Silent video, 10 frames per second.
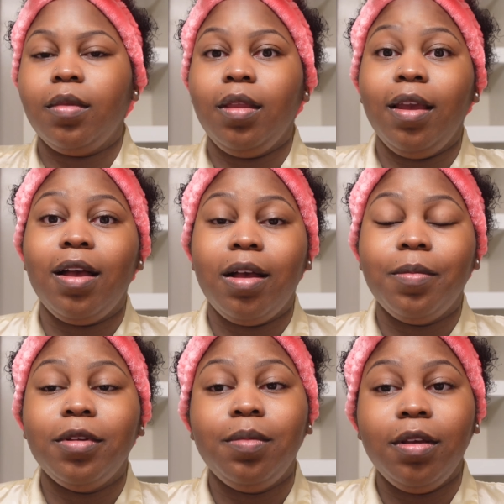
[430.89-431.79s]
Yeah, I'm
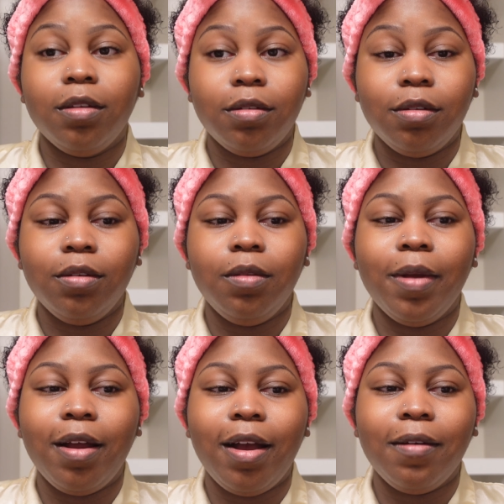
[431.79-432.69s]
gonna speak the truth, but
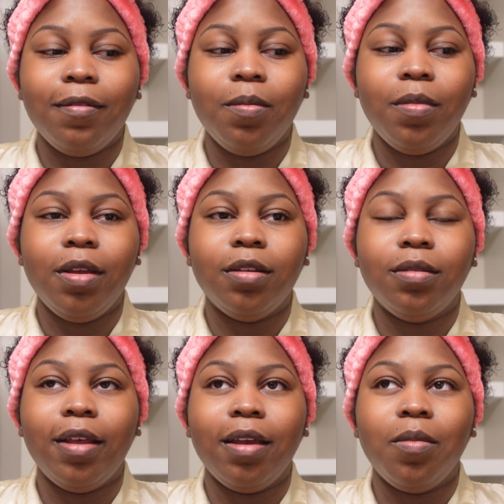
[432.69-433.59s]
I haven't been
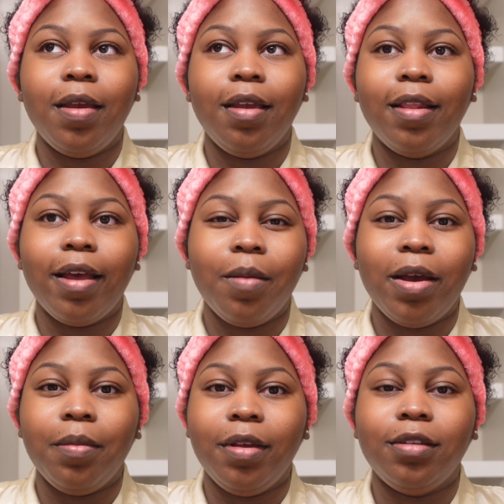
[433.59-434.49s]
like making that
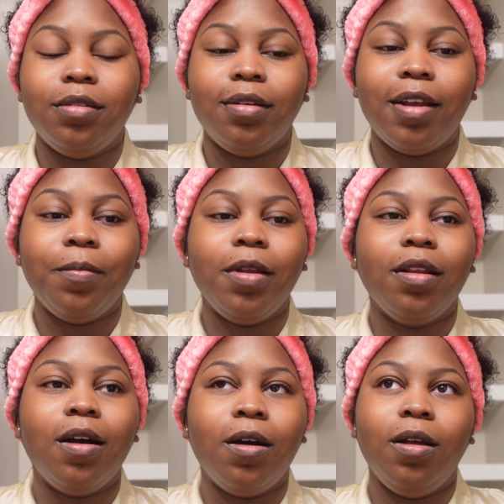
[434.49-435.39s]
my mission. I've been
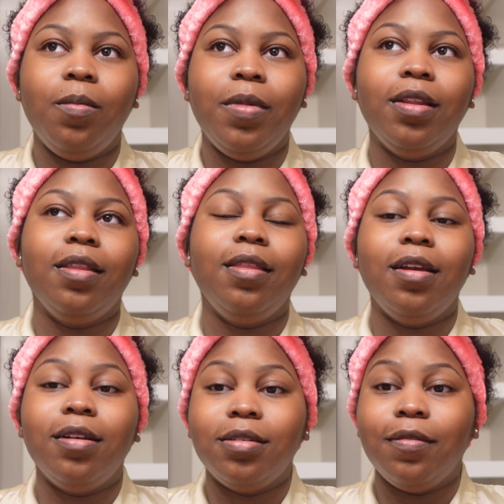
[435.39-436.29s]
caught up in the
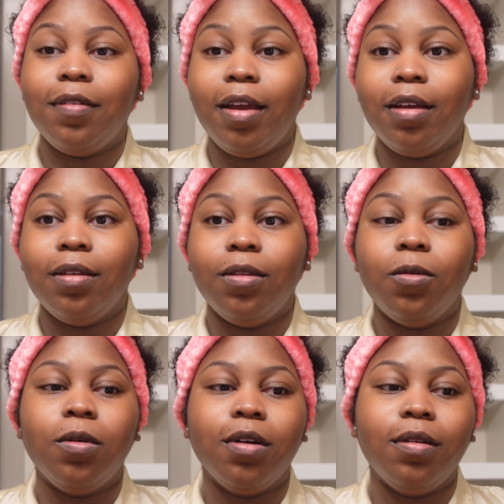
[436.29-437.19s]
things of like the
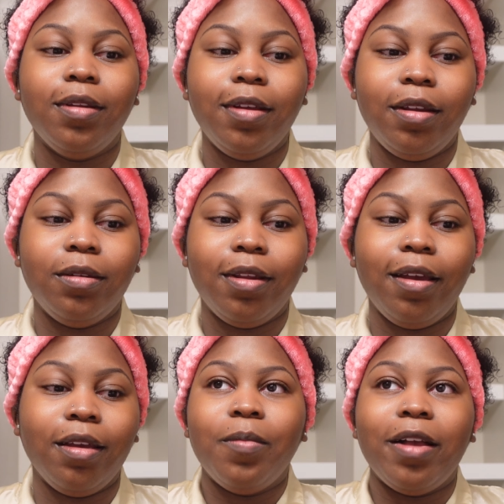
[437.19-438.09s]
world and
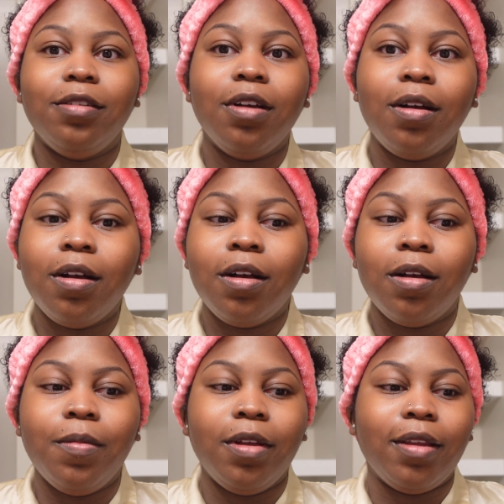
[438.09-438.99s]
like my
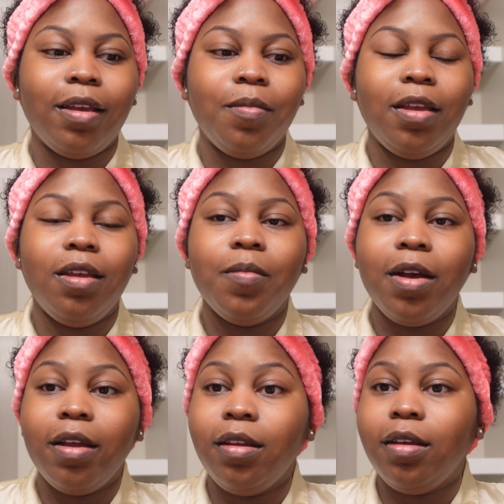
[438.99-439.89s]
job and like making
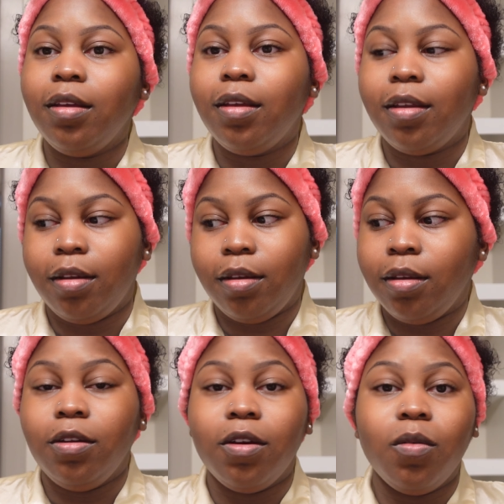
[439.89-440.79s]
money and
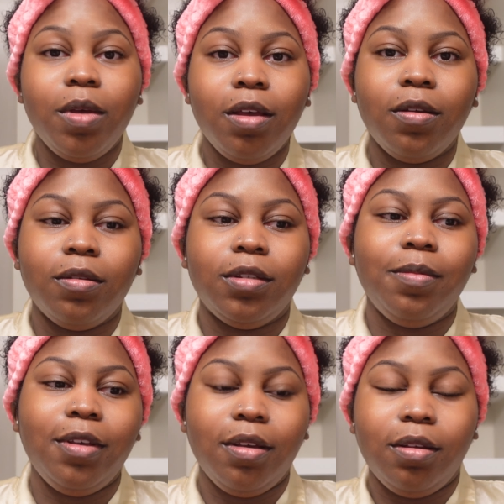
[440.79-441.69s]
you know bills
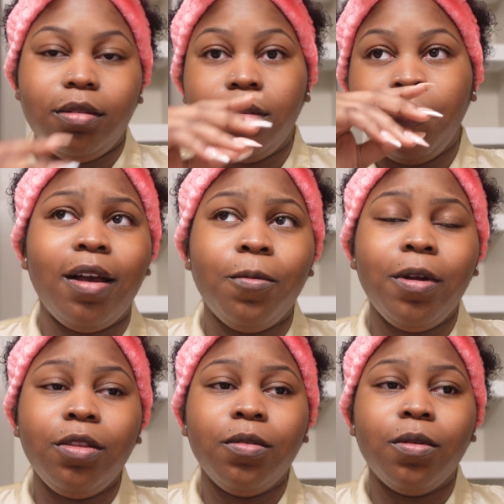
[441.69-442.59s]
because I
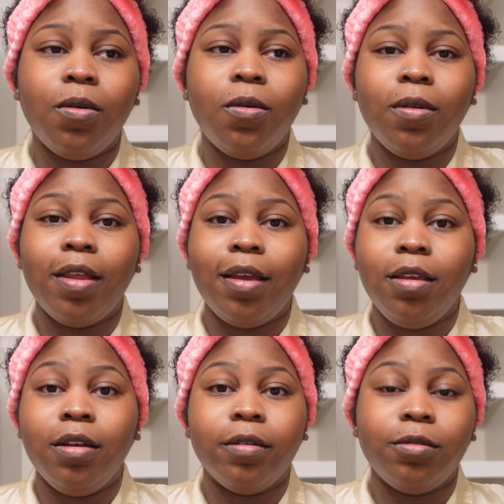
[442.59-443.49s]
went through a whole like
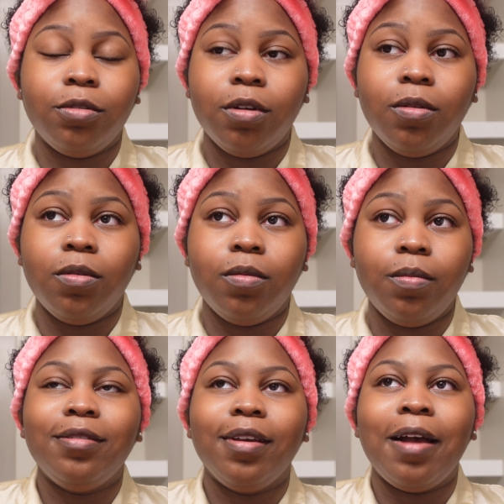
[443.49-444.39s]
year of struggle.
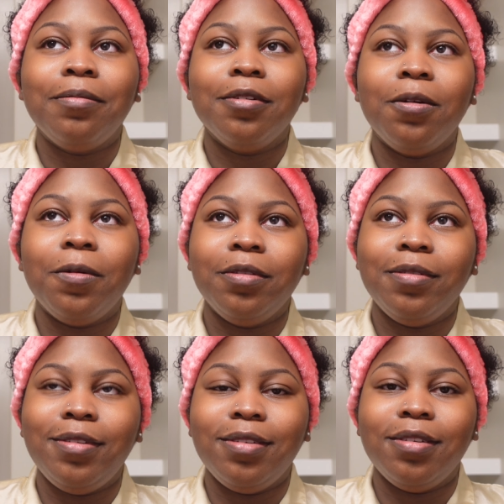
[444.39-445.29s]
It's like after going through
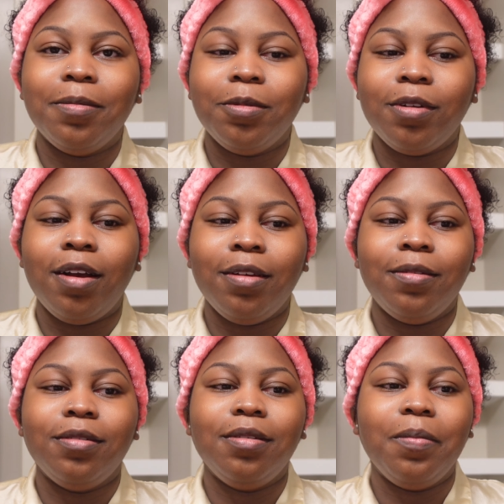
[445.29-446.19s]
seasons of
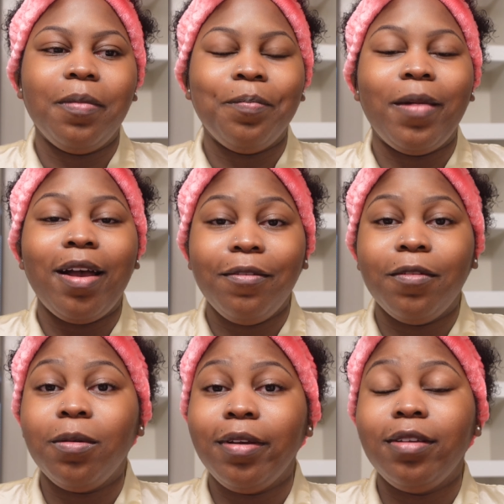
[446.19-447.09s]
trials, my
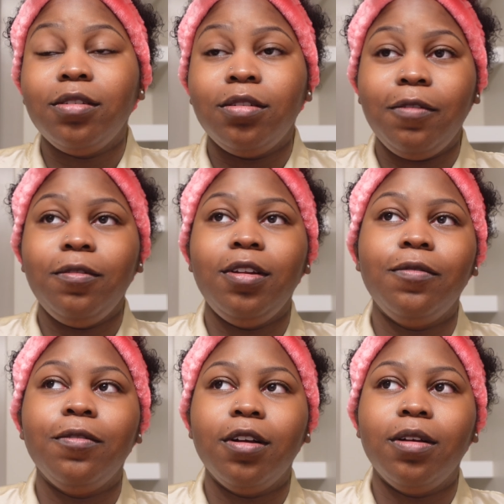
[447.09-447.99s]
focus shifted
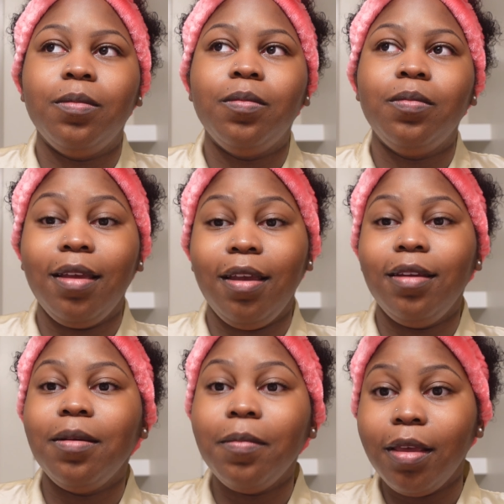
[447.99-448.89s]
from
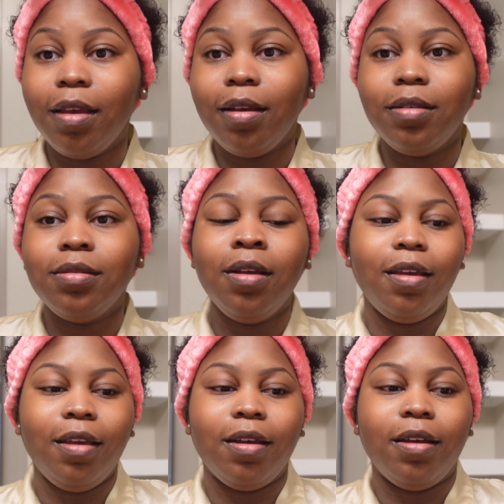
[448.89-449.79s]
kingdom things
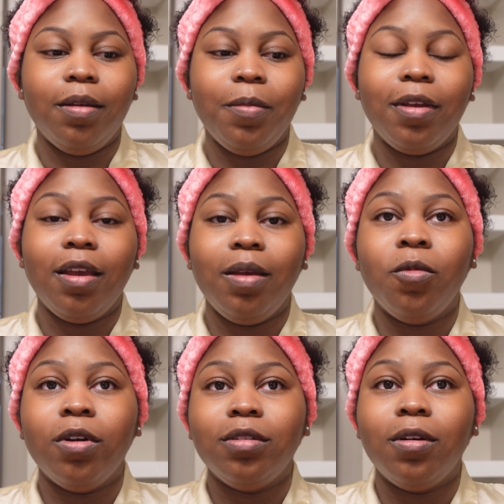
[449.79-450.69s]
and became
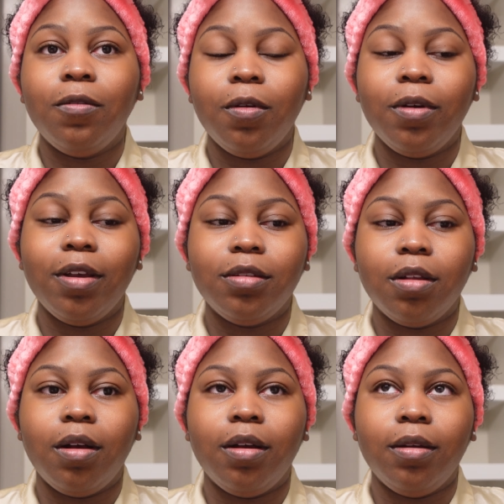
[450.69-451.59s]
more so focused
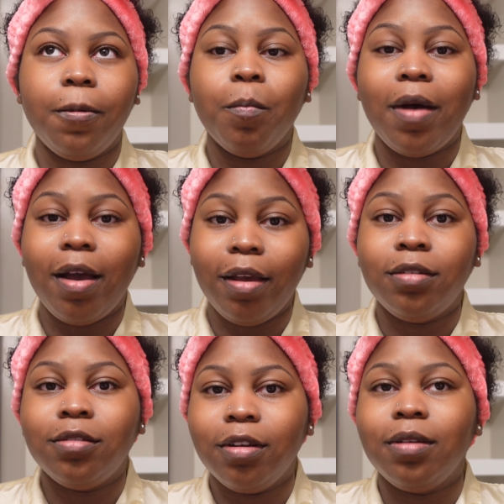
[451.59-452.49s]
on my
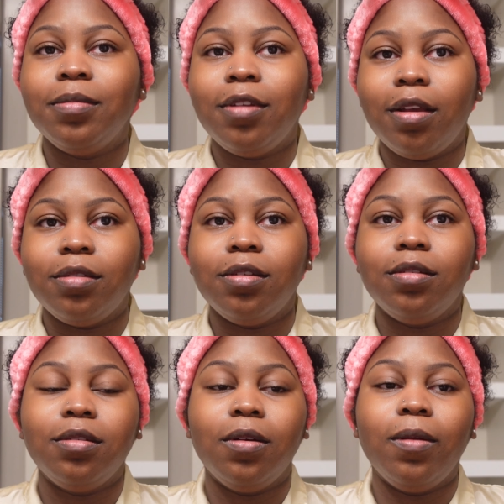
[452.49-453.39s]
circumstances.
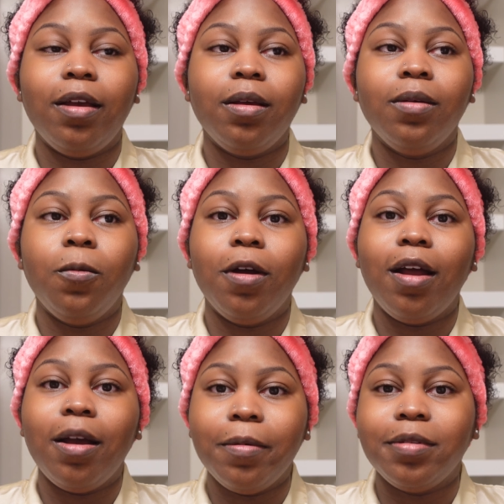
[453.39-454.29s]
So like what
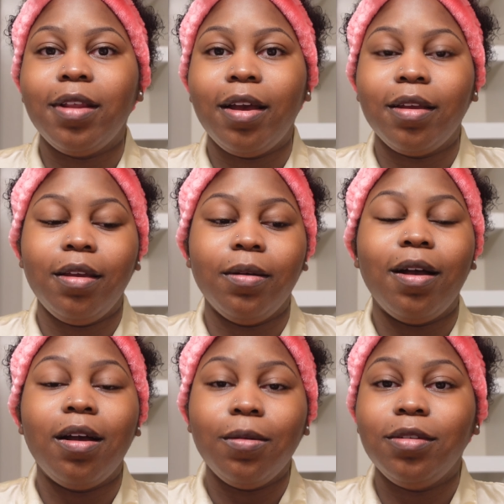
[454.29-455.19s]
I was lacking.
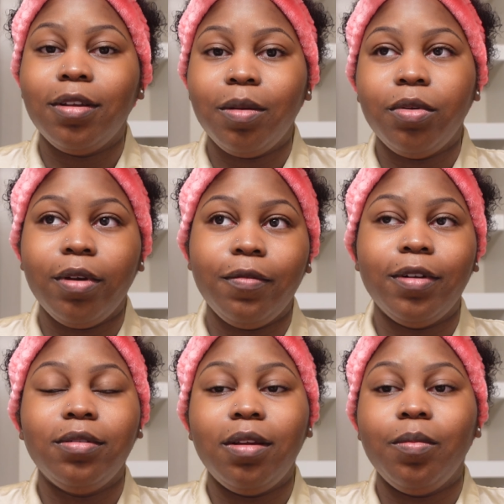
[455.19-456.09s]
I was unemployed for
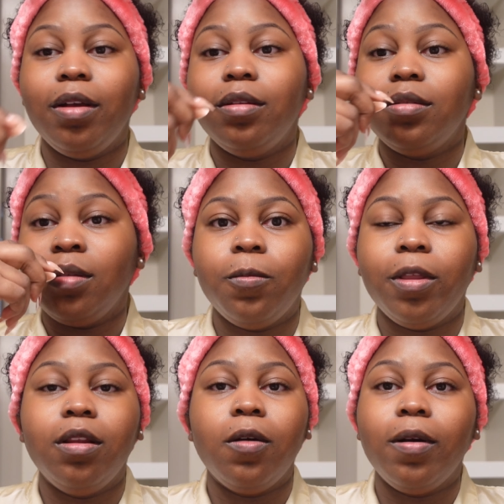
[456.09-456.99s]
10 months
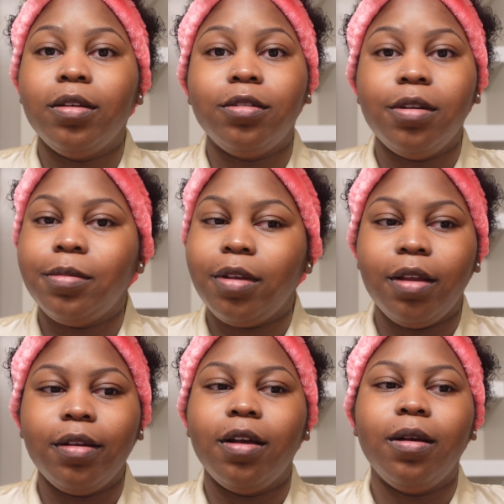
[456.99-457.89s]
with no other streams of
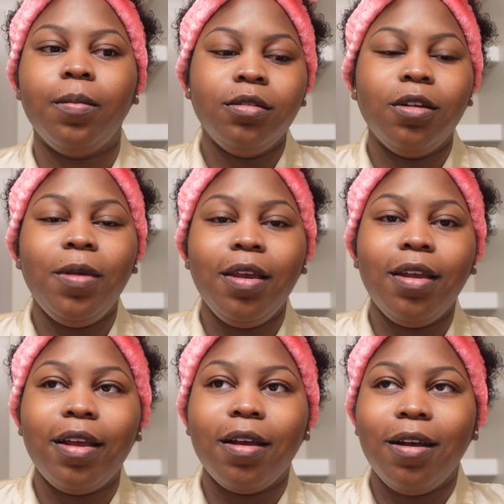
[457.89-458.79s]
income. So being in
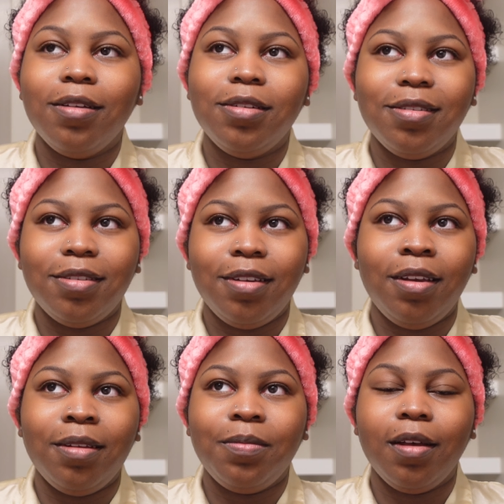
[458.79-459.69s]
that constant
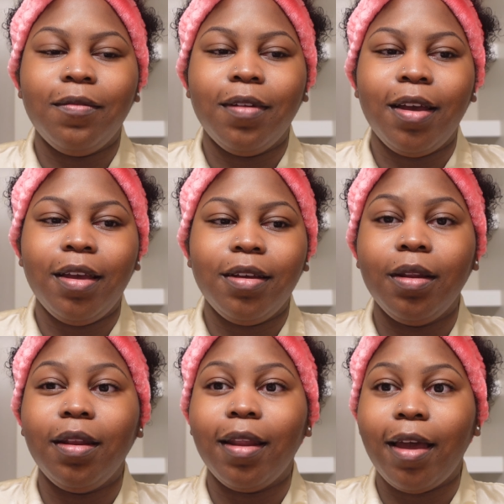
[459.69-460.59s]
state of like
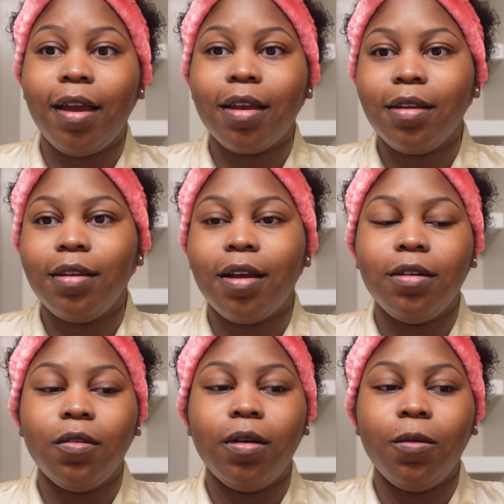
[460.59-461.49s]
lack, not
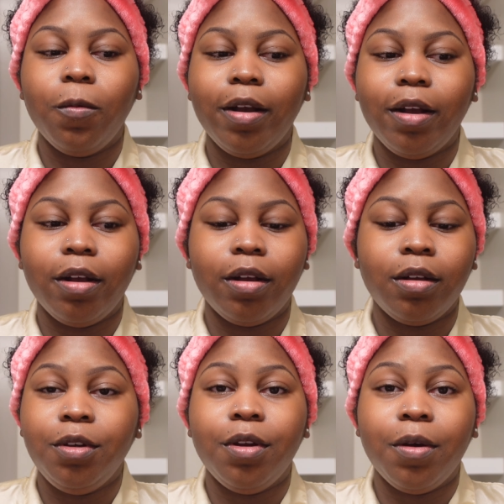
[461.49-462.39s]
knowing where,
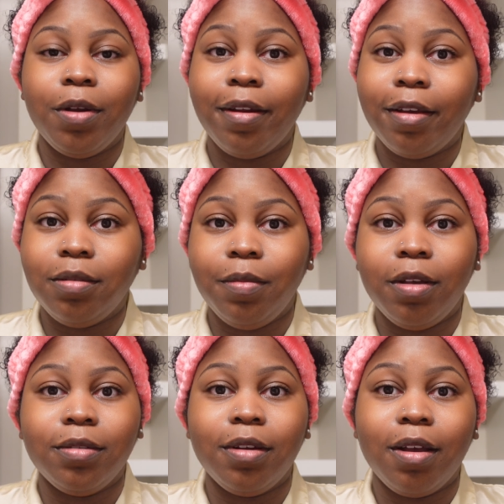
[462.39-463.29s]
you know, your next meal
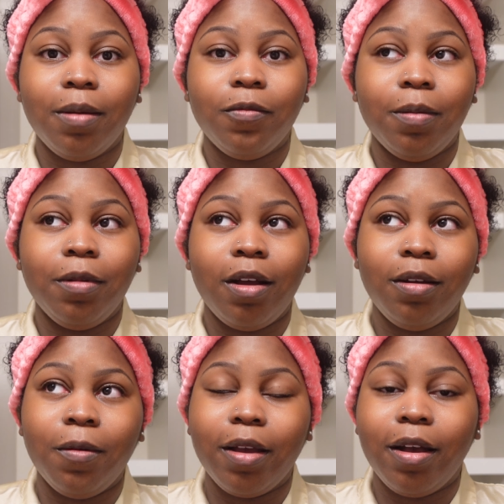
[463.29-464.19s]
is gonna come from, not
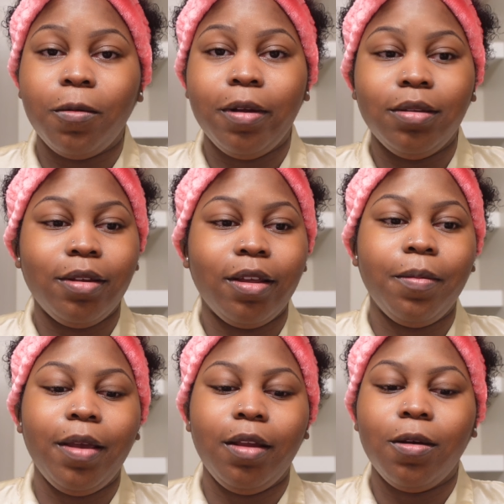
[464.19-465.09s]
knowing how rent's gonna get
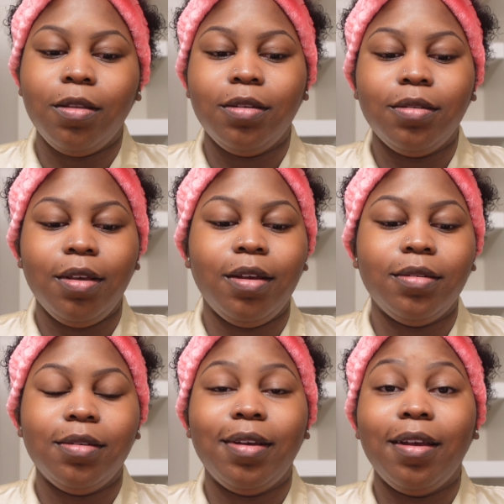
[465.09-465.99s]
paid, all these things.
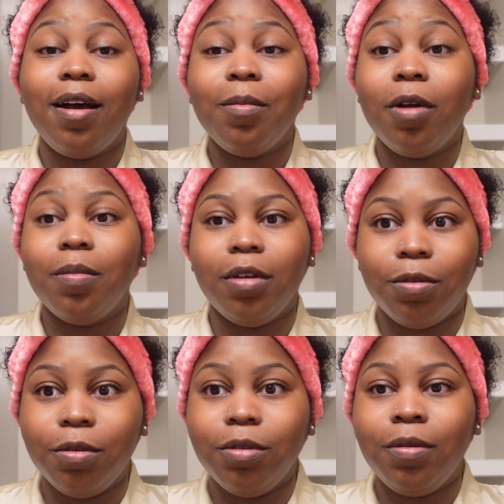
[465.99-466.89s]
It's like God brought me
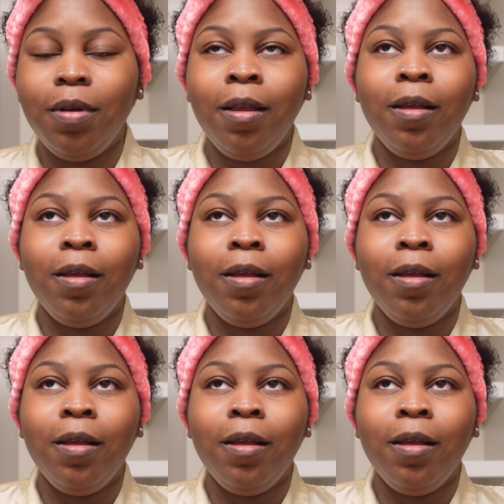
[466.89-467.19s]
through.